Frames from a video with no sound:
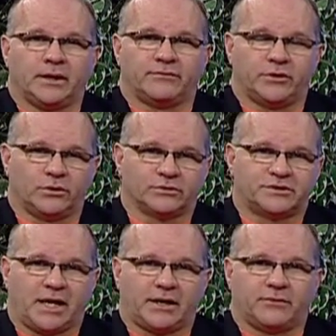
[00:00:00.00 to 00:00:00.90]
if you don't
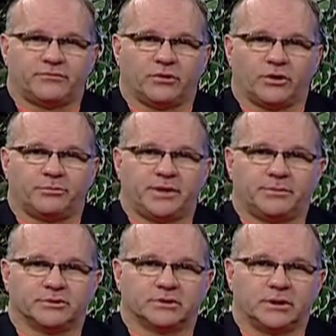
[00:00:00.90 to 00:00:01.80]
stand up for other
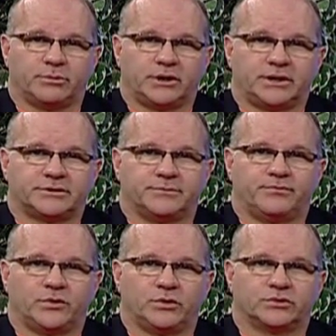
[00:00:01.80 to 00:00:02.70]
people's liberties,
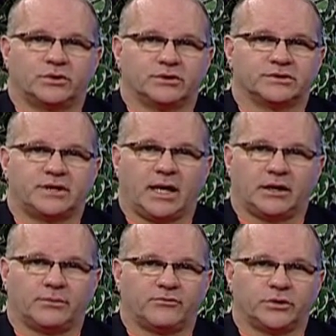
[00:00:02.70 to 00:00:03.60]
who's going to stand
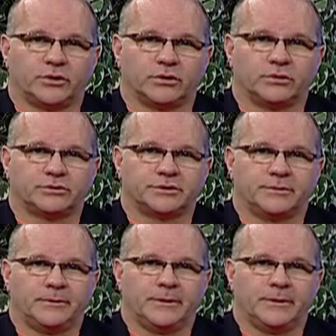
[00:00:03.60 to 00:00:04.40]
up for yours?